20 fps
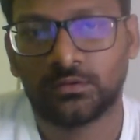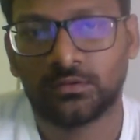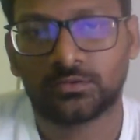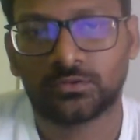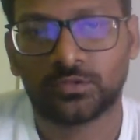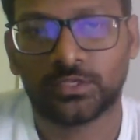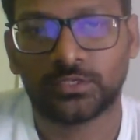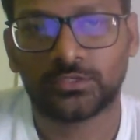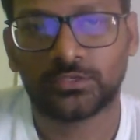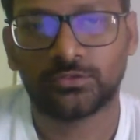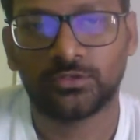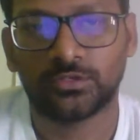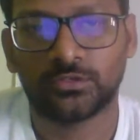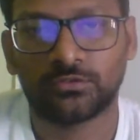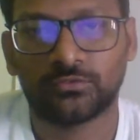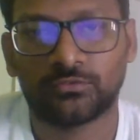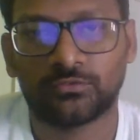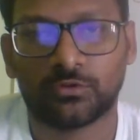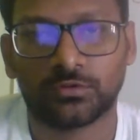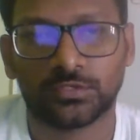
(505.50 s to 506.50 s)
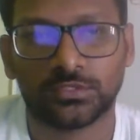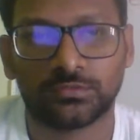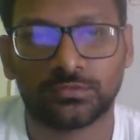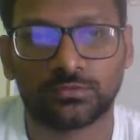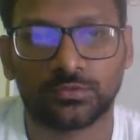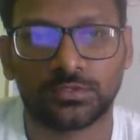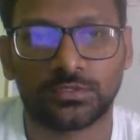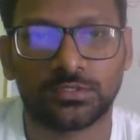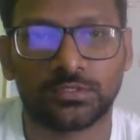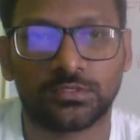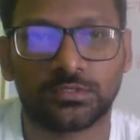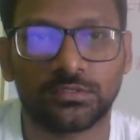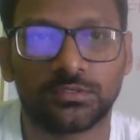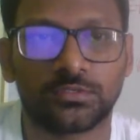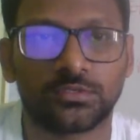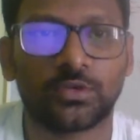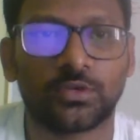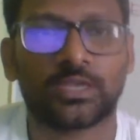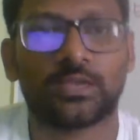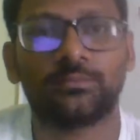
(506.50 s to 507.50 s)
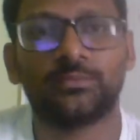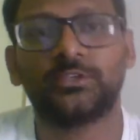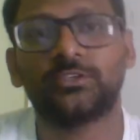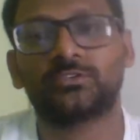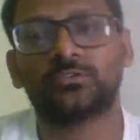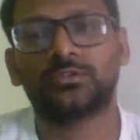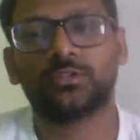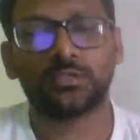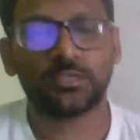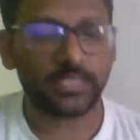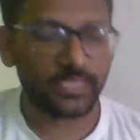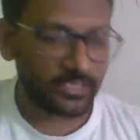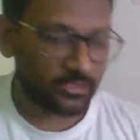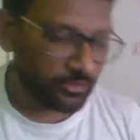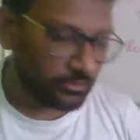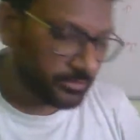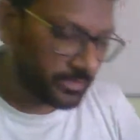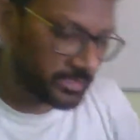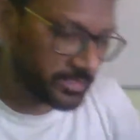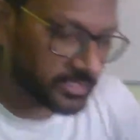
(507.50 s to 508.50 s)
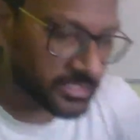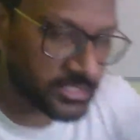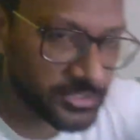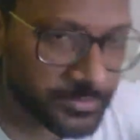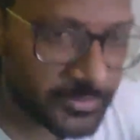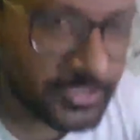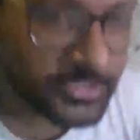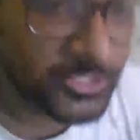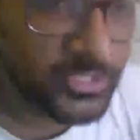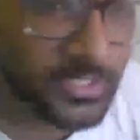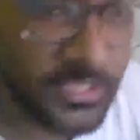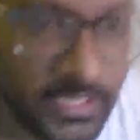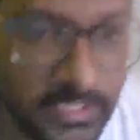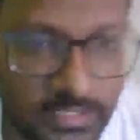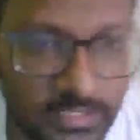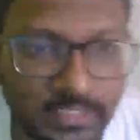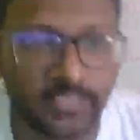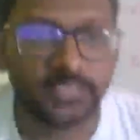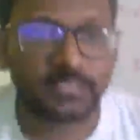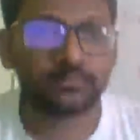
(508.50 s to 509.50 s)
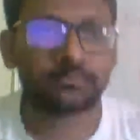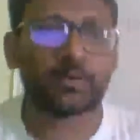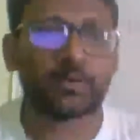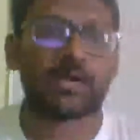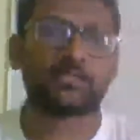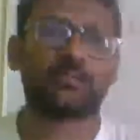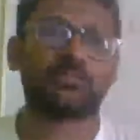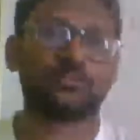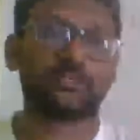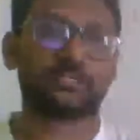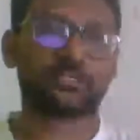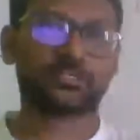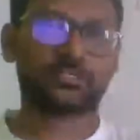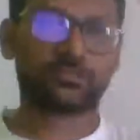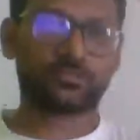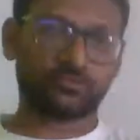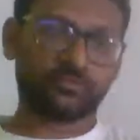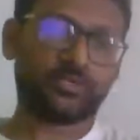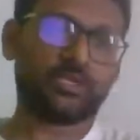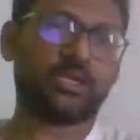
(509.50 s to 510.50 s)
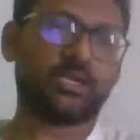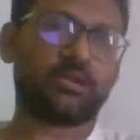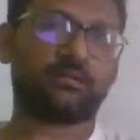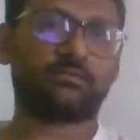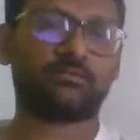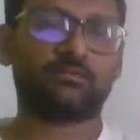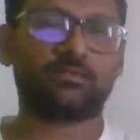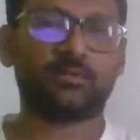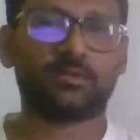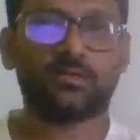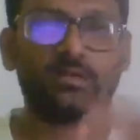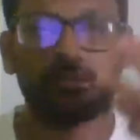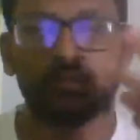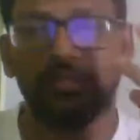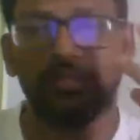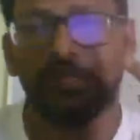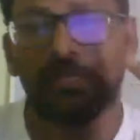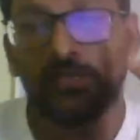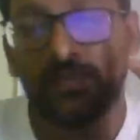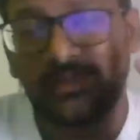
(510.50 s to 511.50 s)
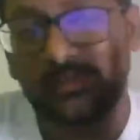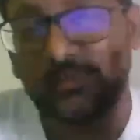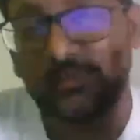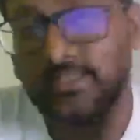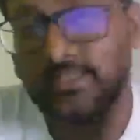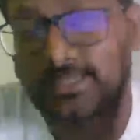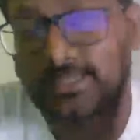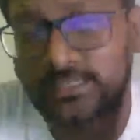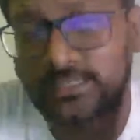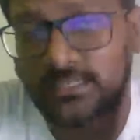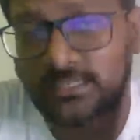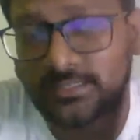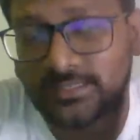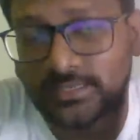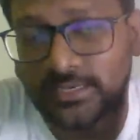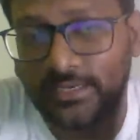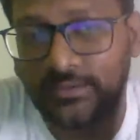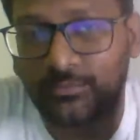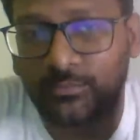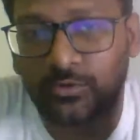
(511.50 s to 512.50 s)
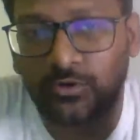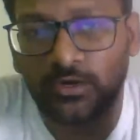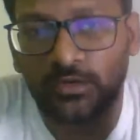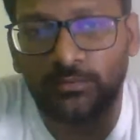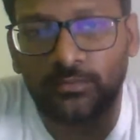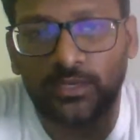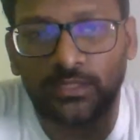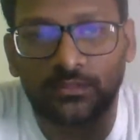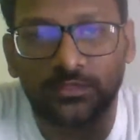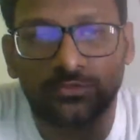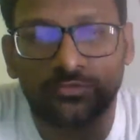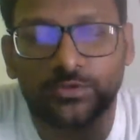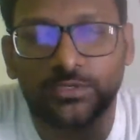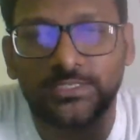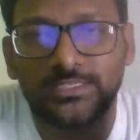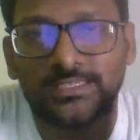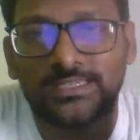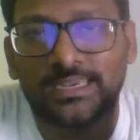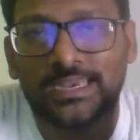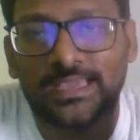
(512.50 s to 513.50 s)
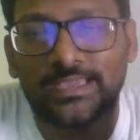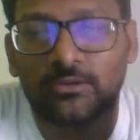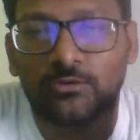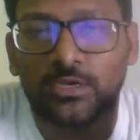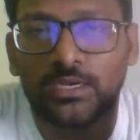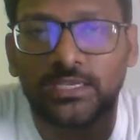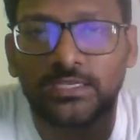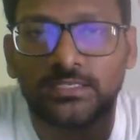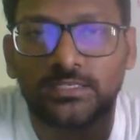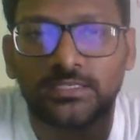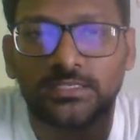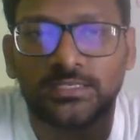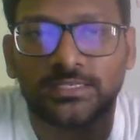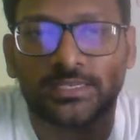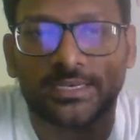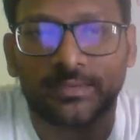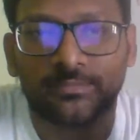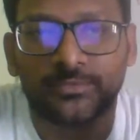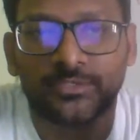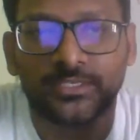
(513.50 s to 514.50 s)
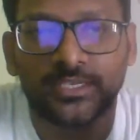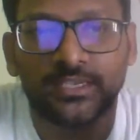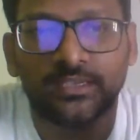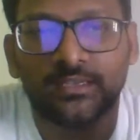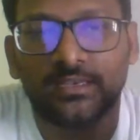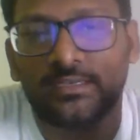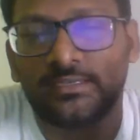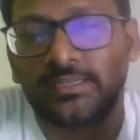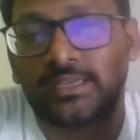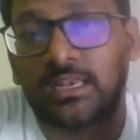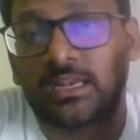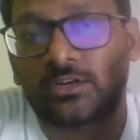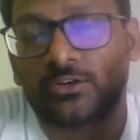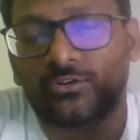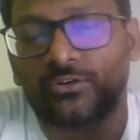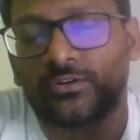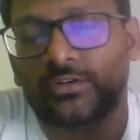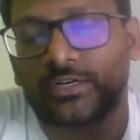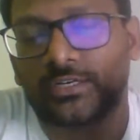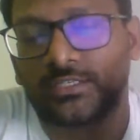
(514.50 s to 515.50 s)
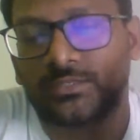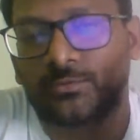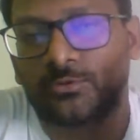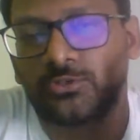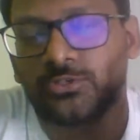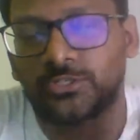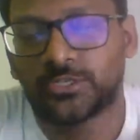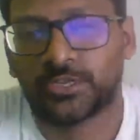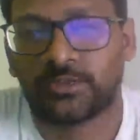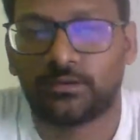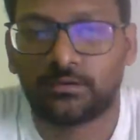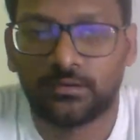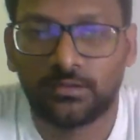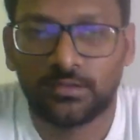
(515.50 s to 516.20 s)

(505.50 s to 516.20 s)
So that you need to focus on. So coming to the aerobic respiration and their pathways. So we have in this lesson 3 important pathways. One is glycolysis, Krebs cycle, and electron transport chain.